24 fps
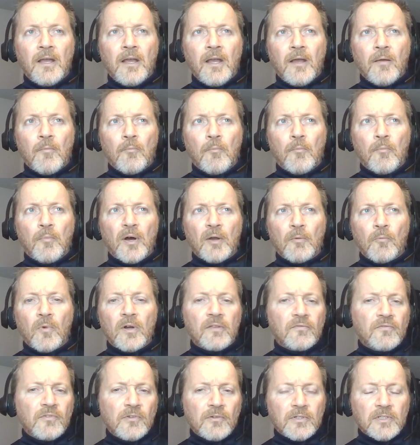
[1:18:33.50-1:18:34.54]
but what
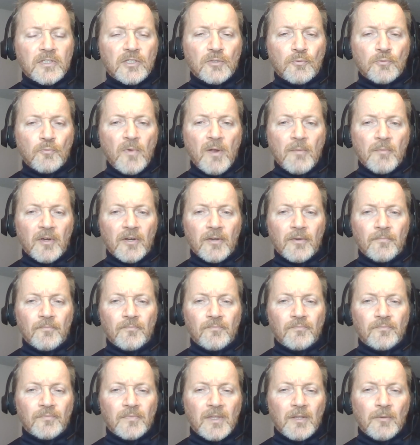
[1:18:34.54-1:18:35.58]
if you're a swimmer?
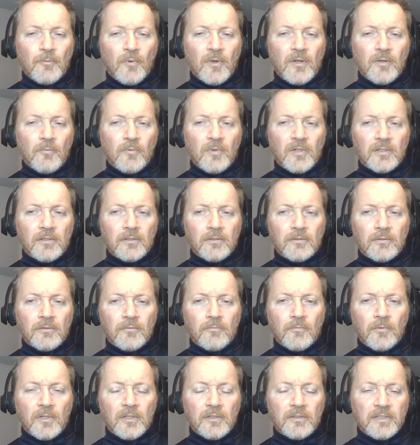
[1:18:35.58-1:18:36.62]
Will
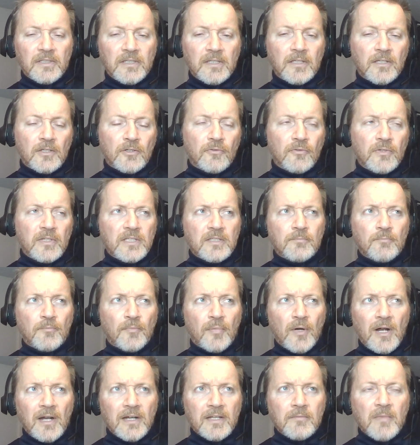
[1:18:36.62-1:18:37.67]
will the increased
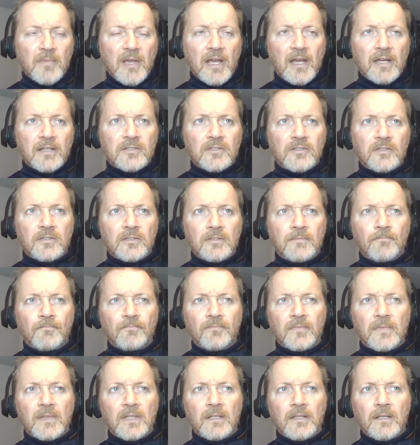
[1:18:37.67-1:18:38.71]
body mass
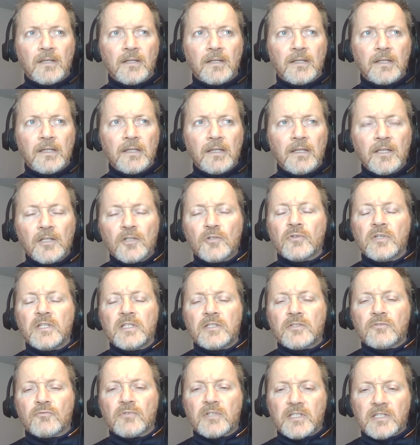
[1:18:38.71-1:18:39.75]

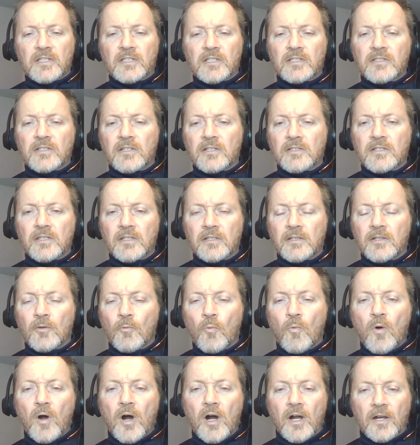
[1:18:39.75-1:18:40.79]
increase resistance in the
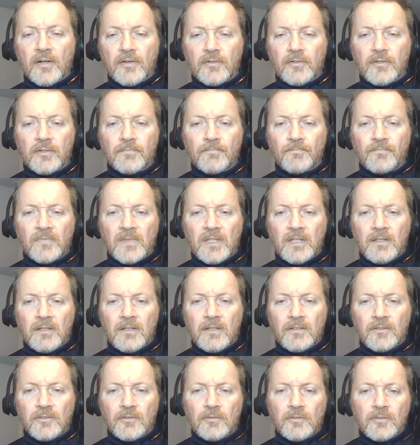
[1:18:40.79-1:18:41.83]
water?
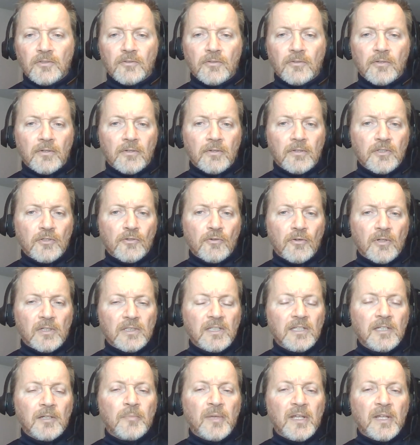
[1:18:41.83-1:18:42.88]
You're you're, you're a
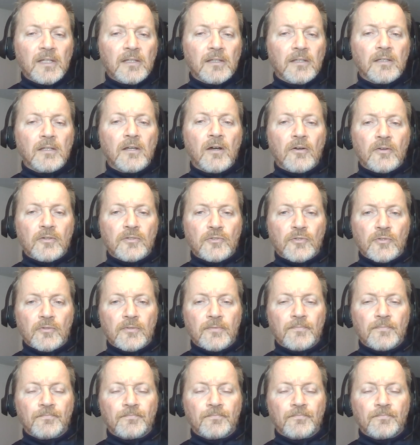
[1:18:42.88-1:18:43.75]
little bit larger.